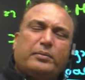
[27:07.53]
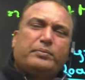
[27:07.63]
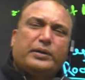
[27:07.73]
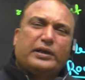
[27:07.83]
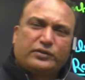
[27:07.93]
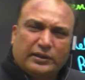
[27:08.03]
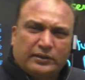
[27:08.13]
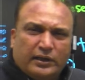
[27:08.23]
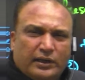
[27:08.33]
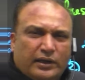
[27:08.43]
persons
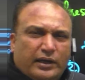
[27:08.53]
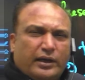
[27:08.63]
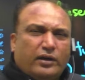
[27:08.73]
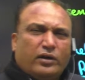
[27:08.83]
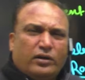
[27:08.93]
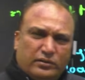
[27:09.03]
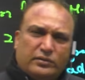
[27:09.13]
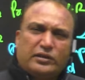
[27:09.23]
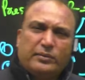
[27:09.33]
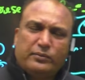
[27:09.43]
on
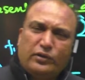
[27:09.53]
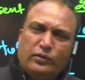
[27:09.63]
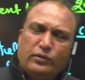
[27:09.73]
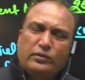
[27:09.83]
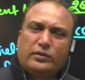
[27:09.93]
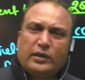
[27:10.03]
some issues.